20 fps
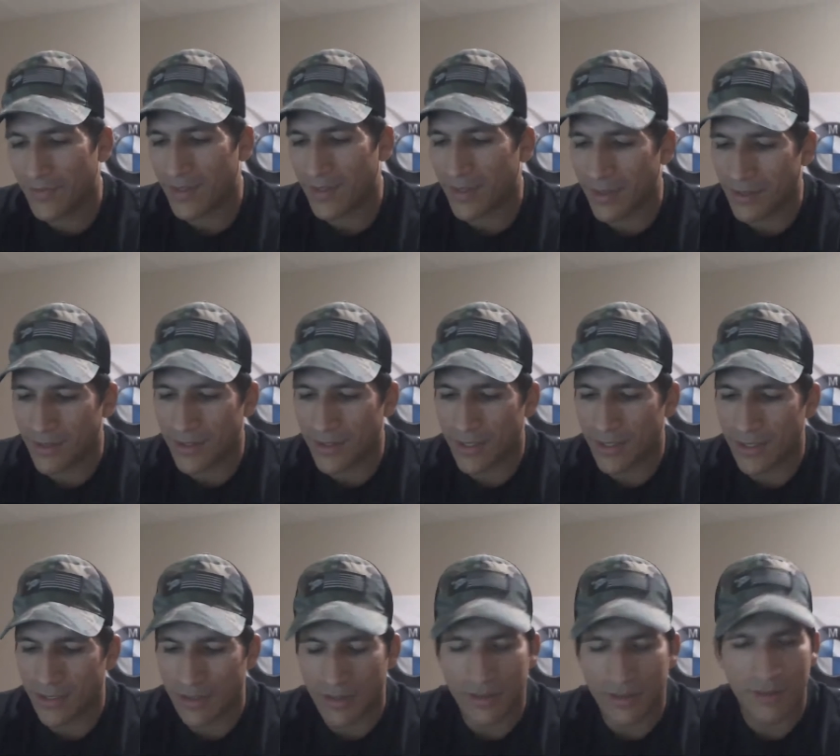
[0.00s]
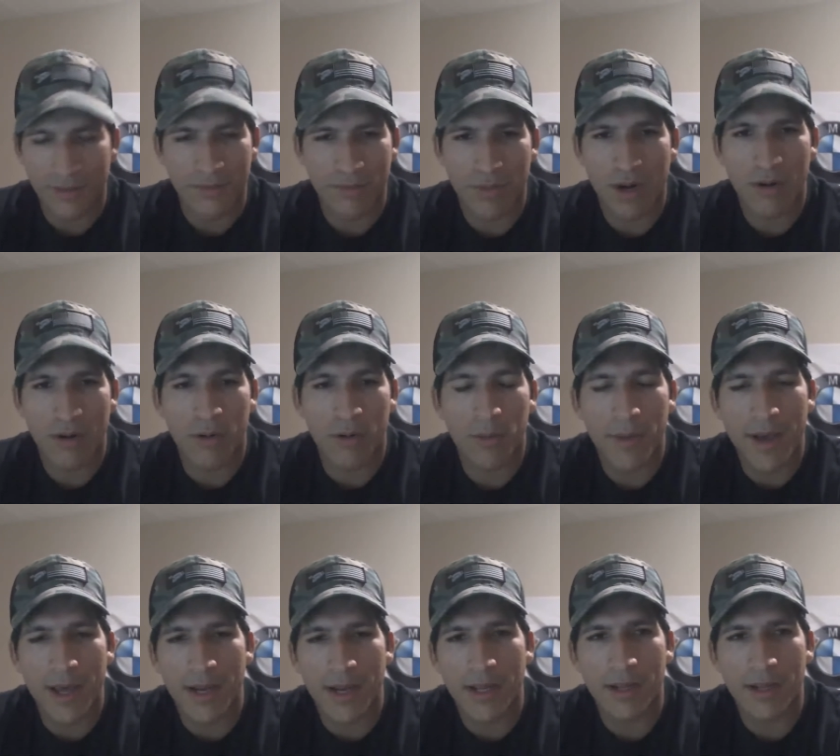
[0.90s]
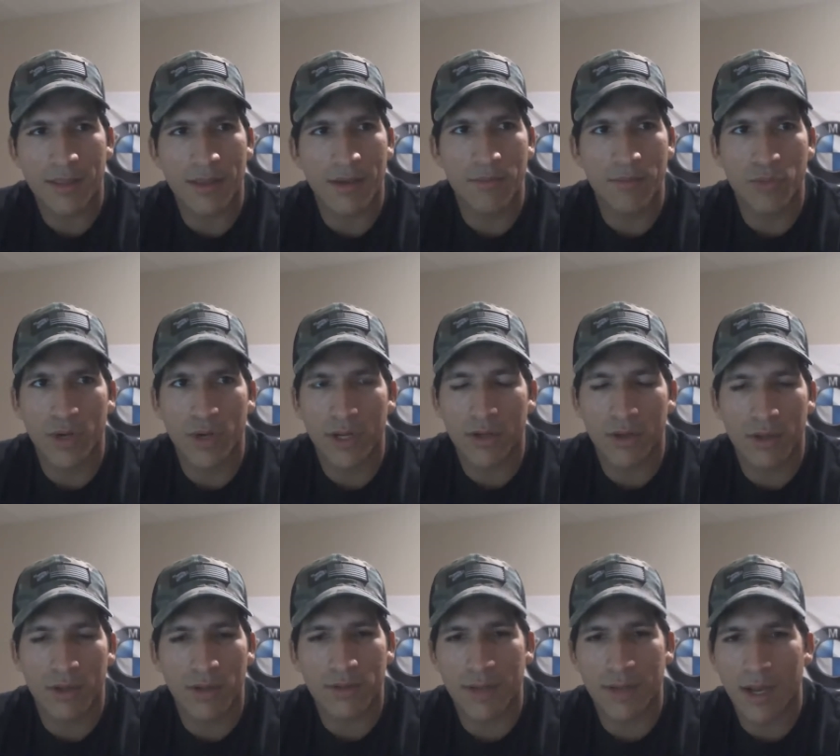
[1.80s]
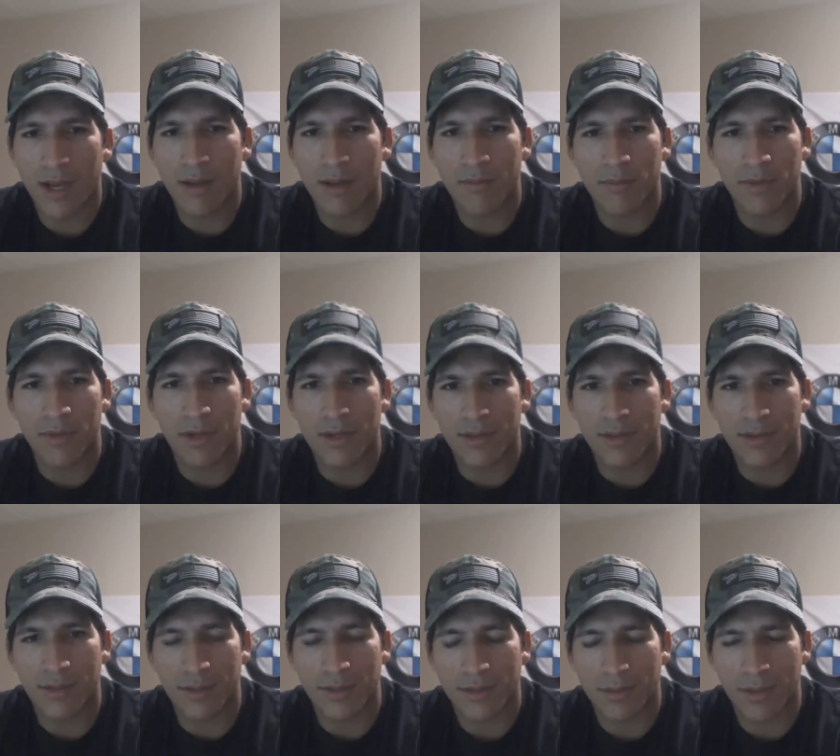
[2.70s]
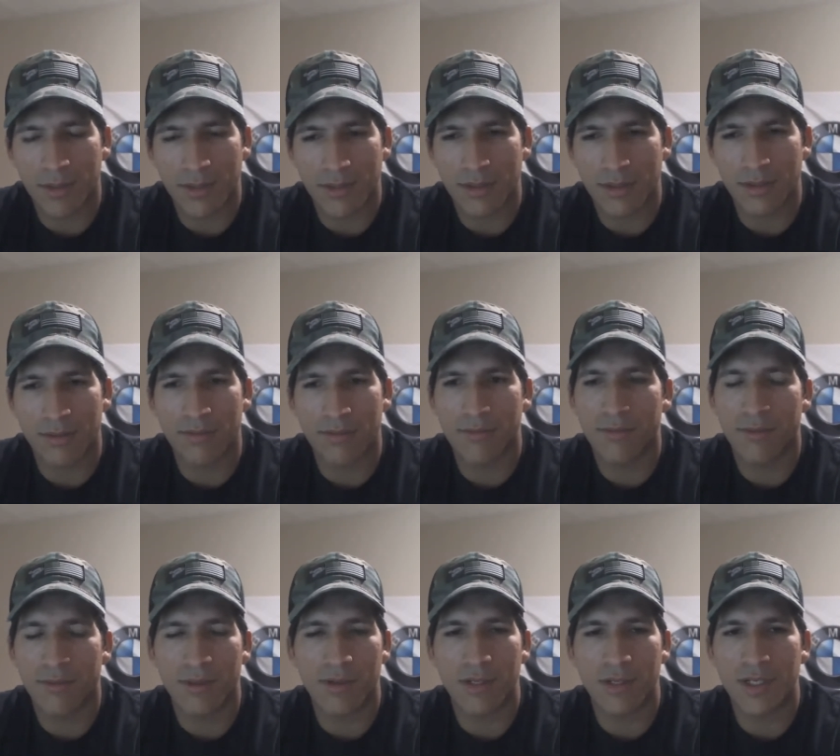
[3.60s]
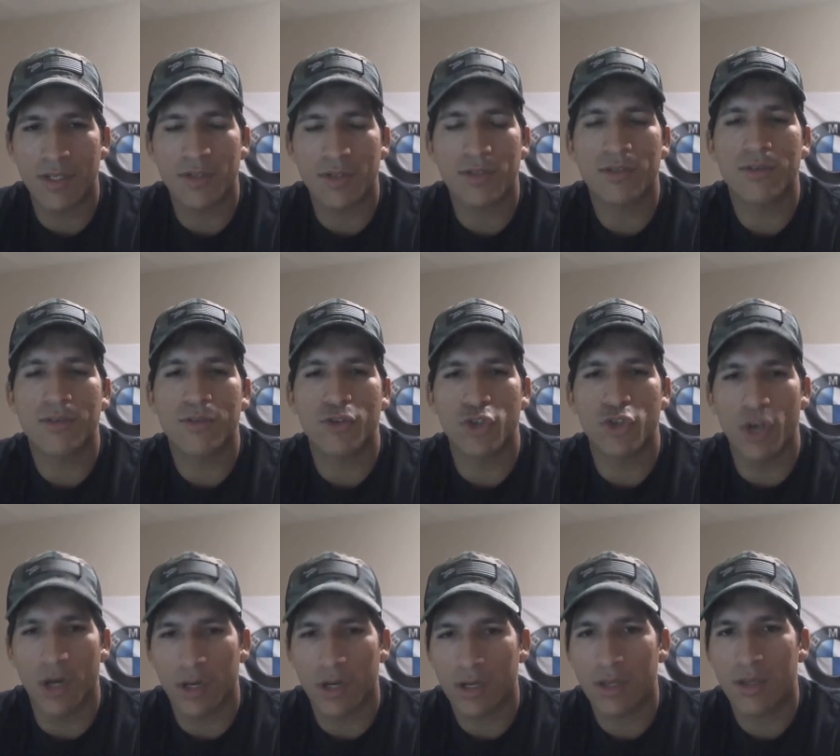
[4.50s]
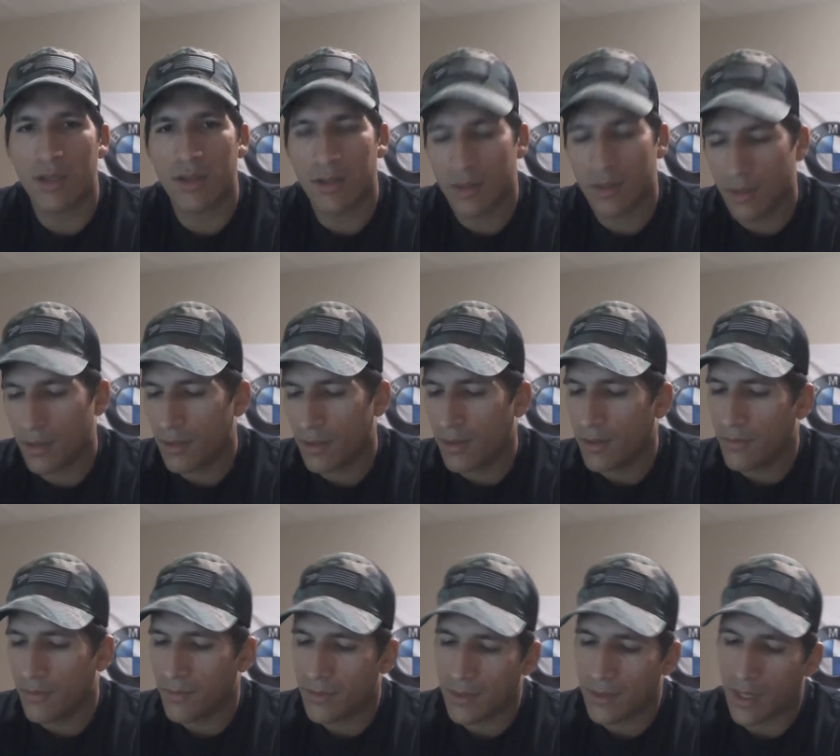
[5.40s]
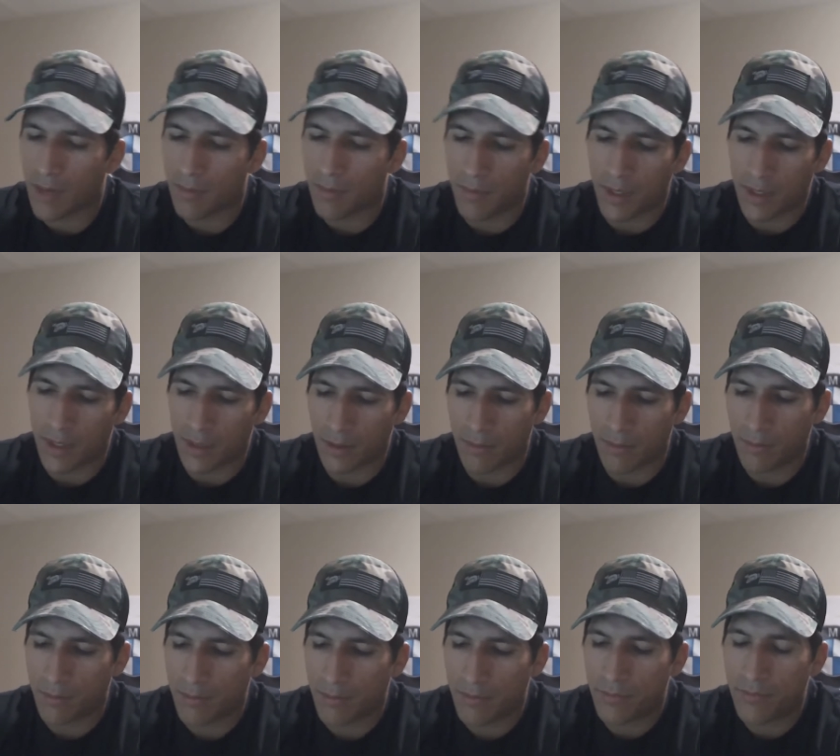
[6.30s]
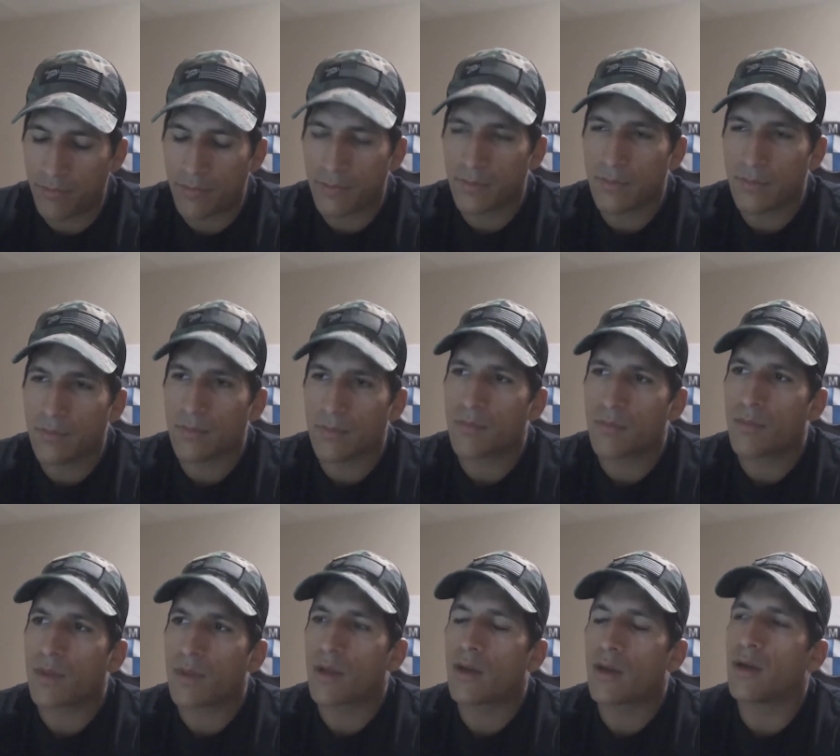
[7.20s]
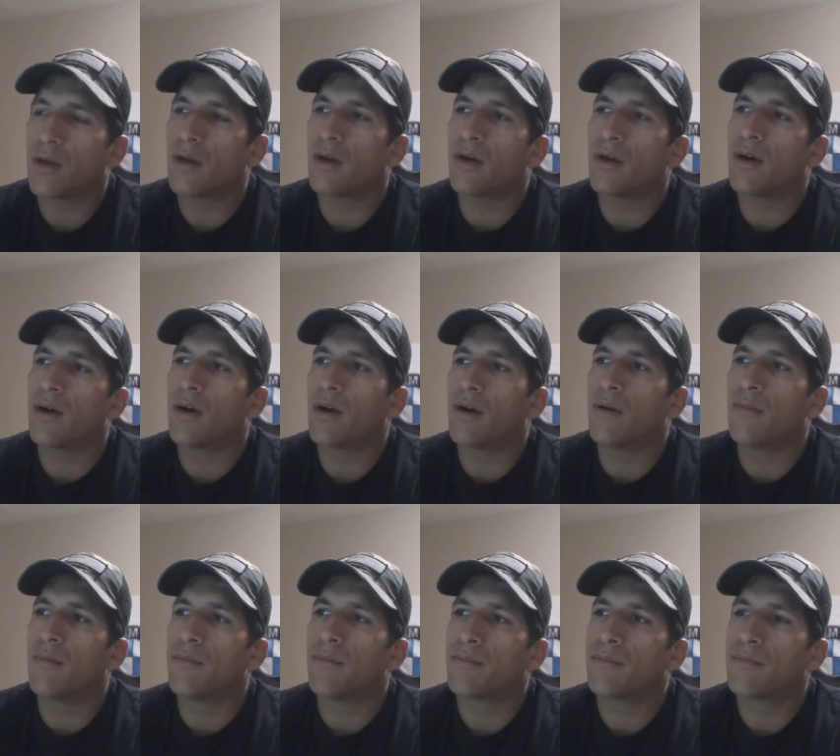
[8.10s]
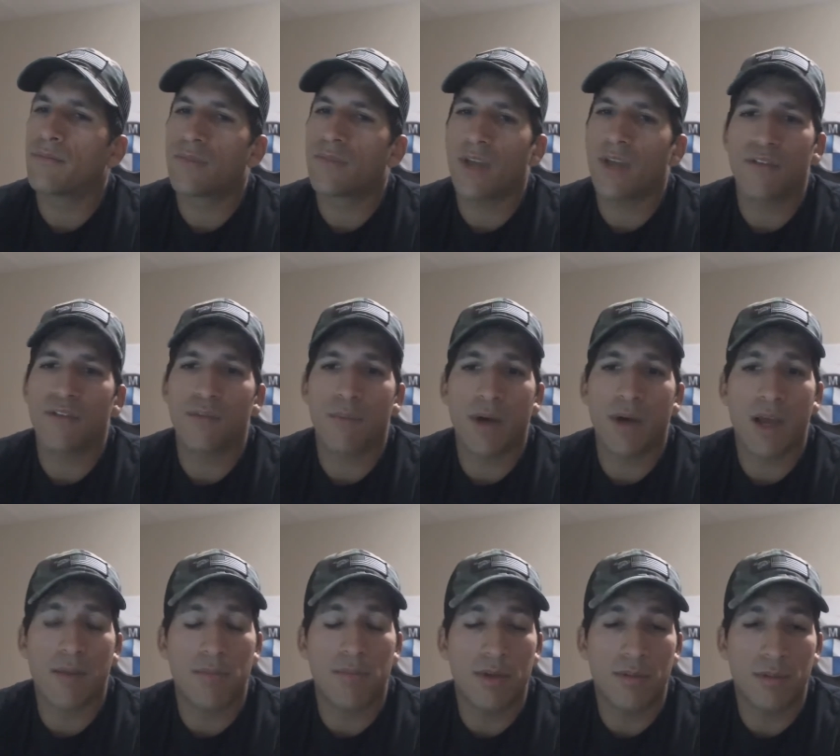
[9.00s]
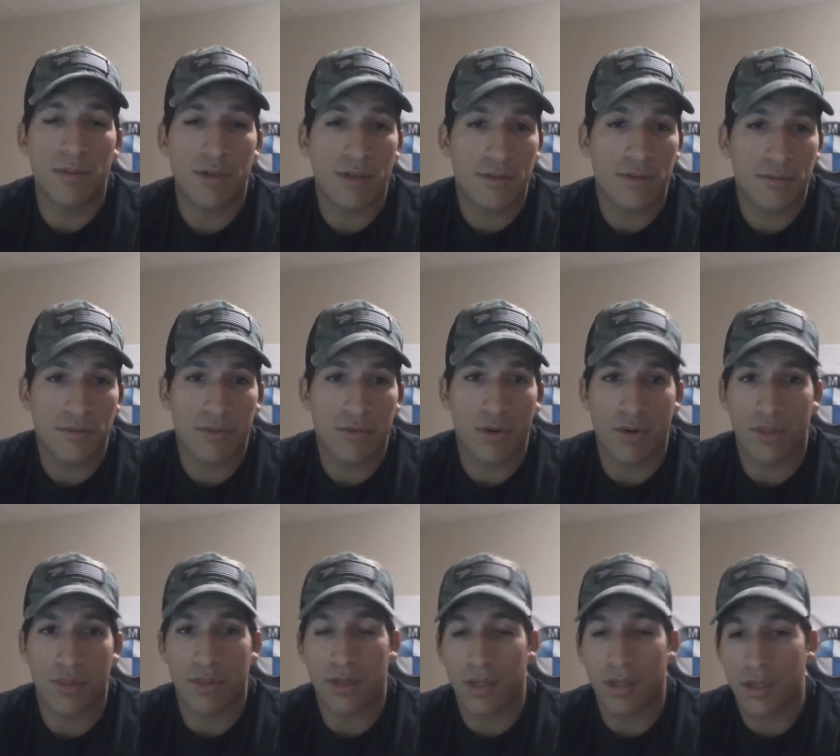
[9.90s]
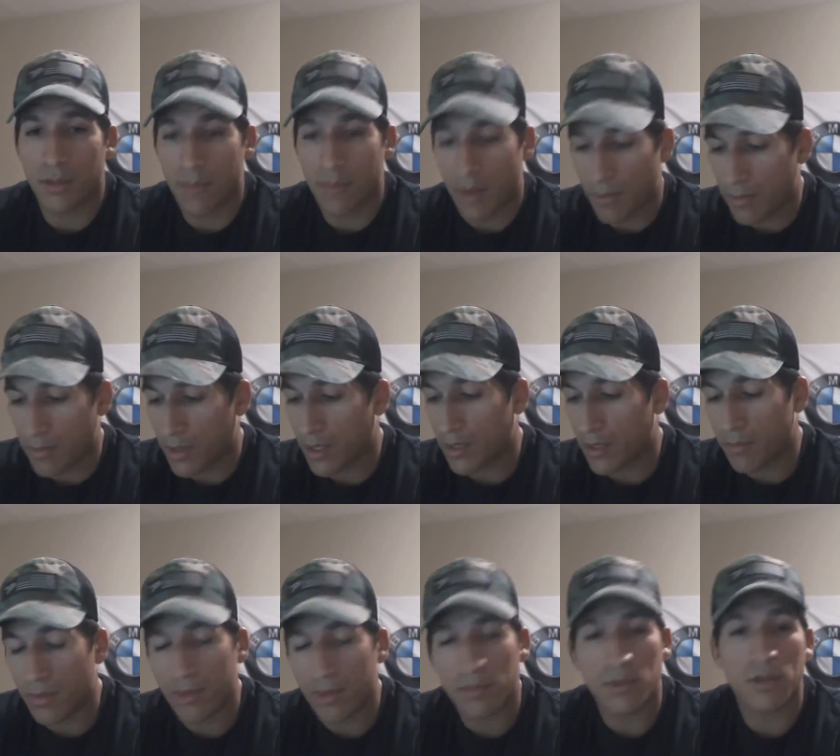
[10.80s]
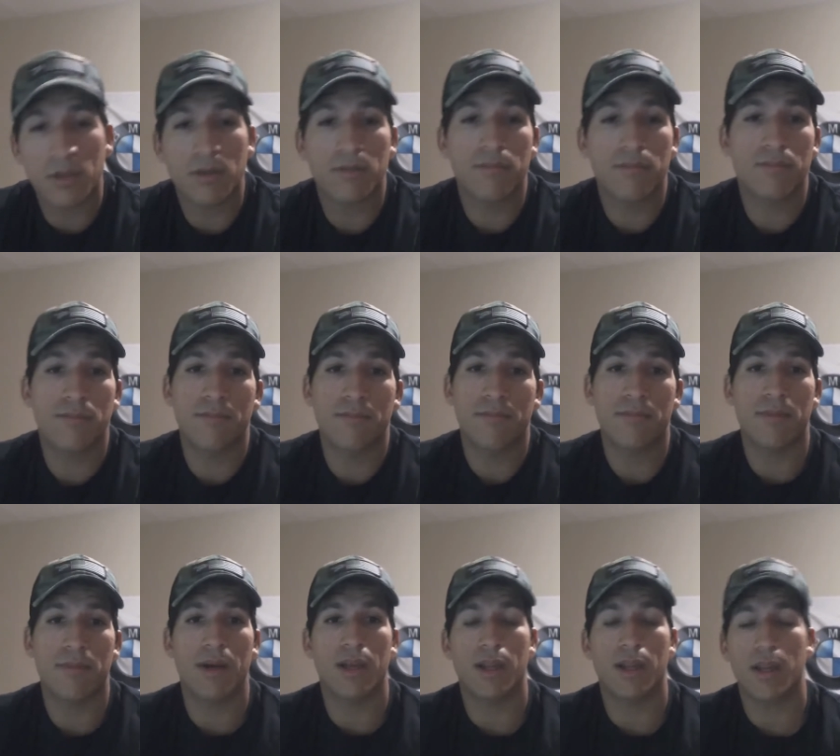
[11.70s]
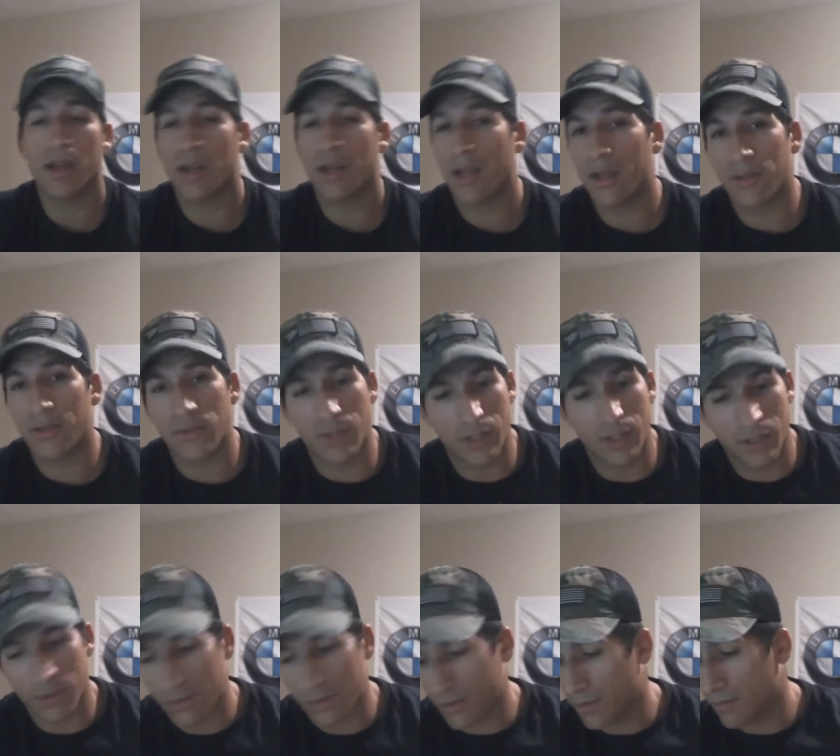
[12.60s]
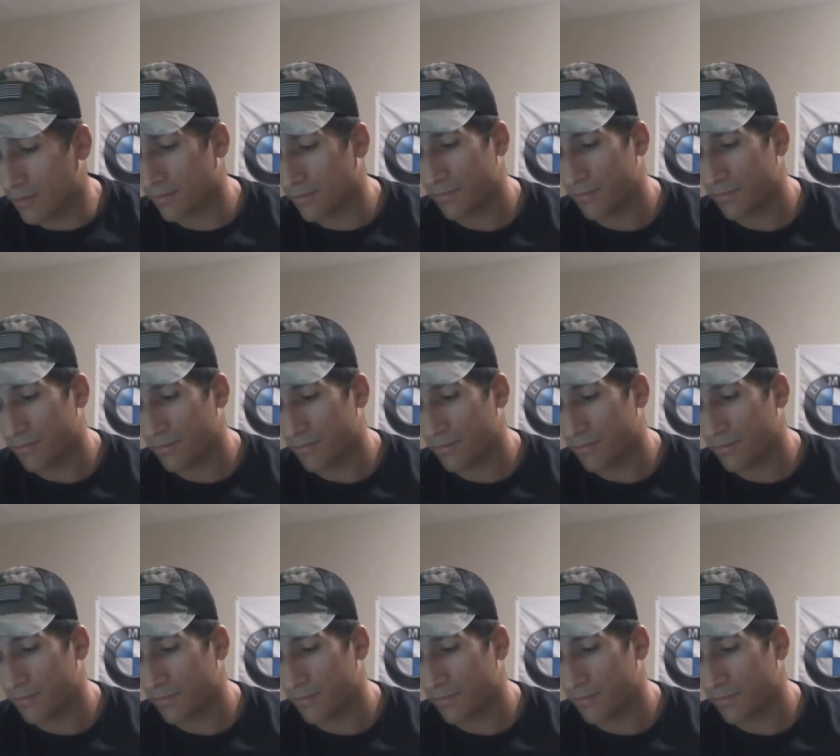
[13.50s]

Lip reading: They're just problematic. They break all the time. Parts are expensive. They're just junk. Stop making them. If you ever buy a Beamer or thinking about buying a Beamer, buy an inline 6.